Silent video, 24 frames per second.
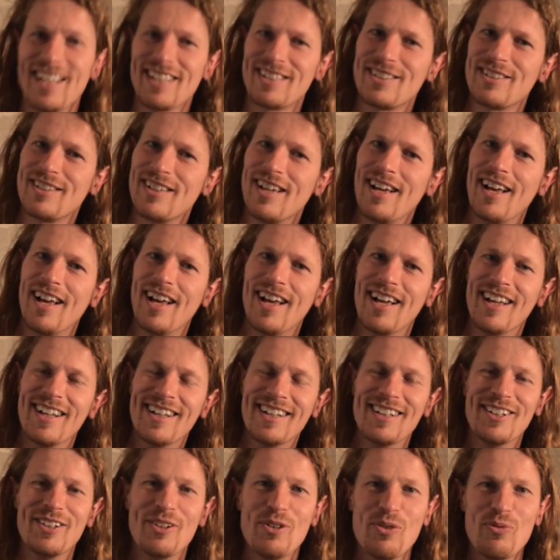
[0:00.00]
That's uh,
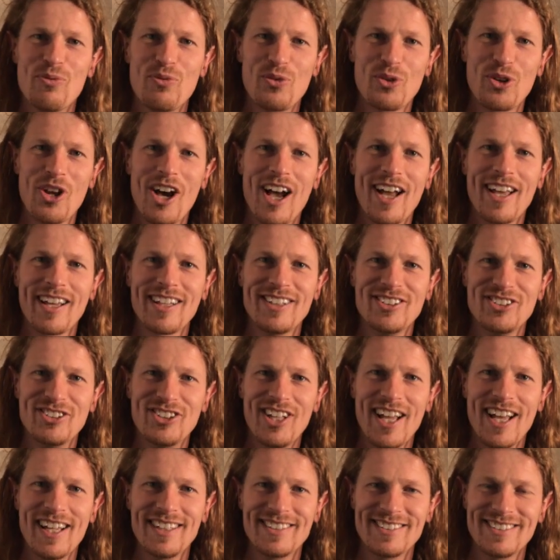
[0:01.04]
for the Irish
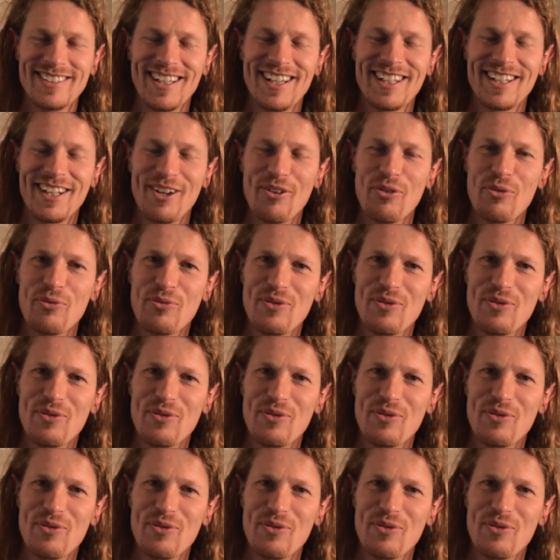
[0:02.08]
dance at our